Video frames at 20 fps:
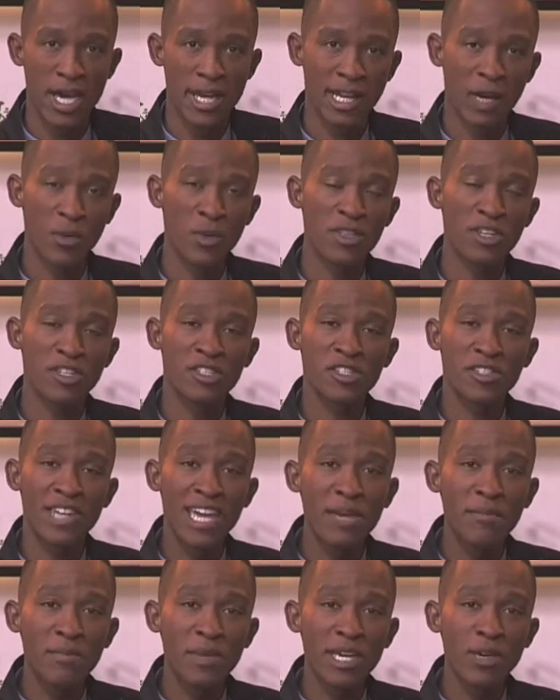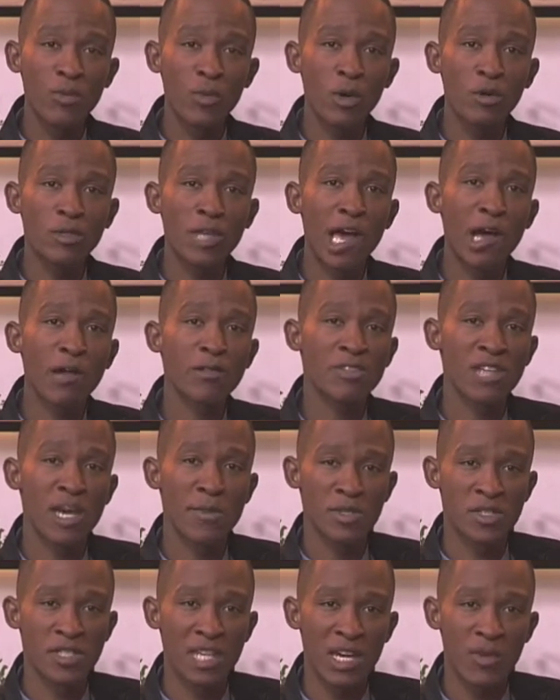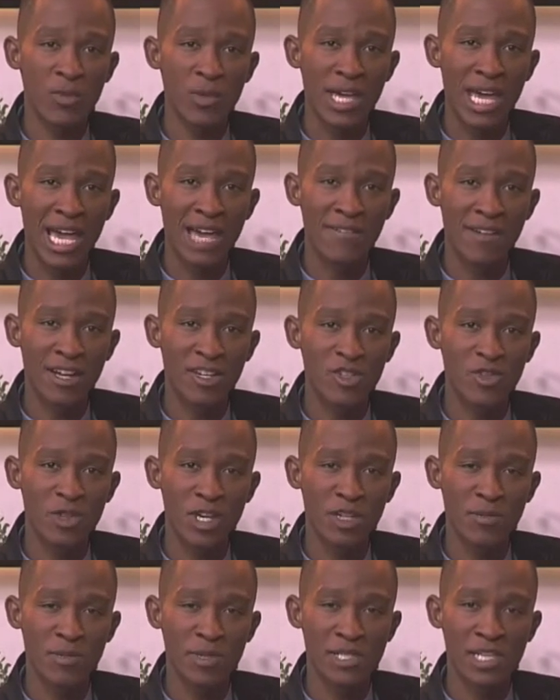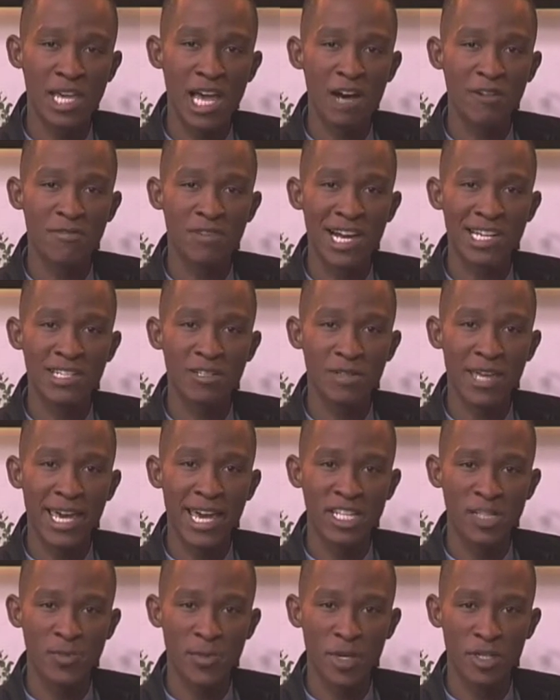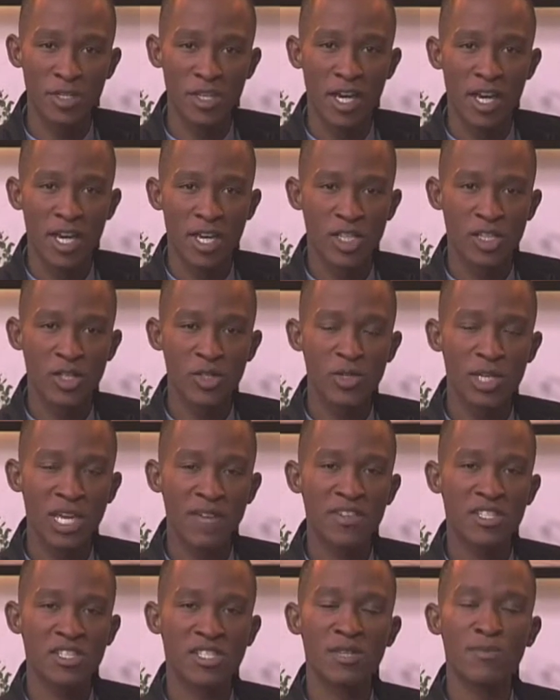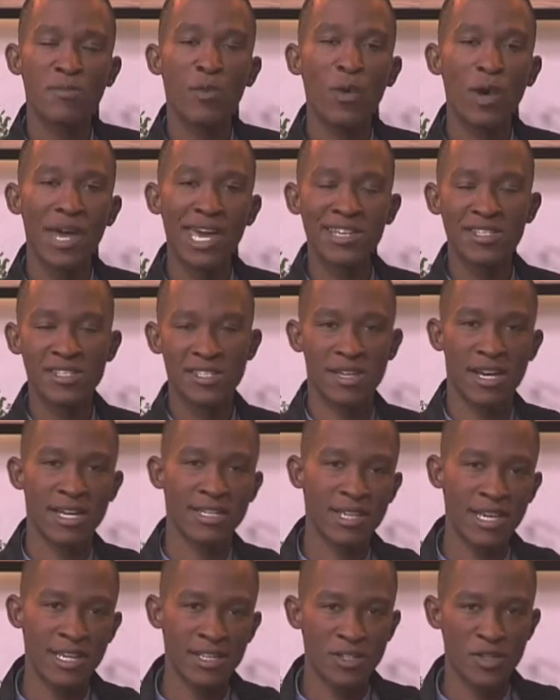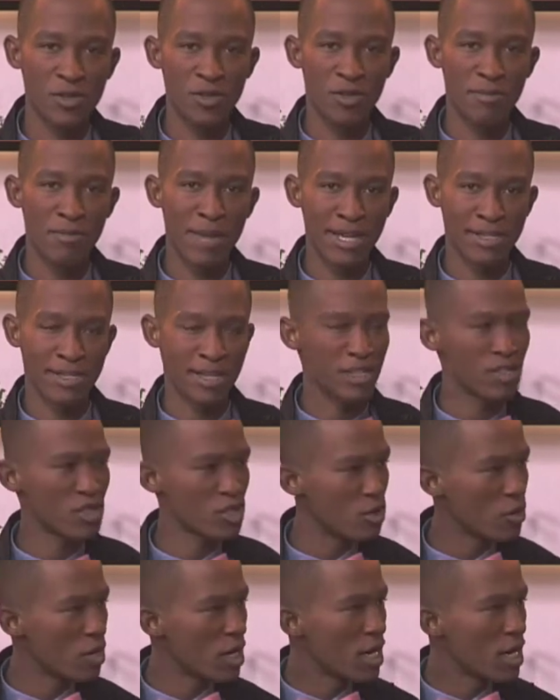Now, with it today being World Alzheimer's Day, we have Andrea du Plessis, our vital expert, to give us some more insight into the matter. And so,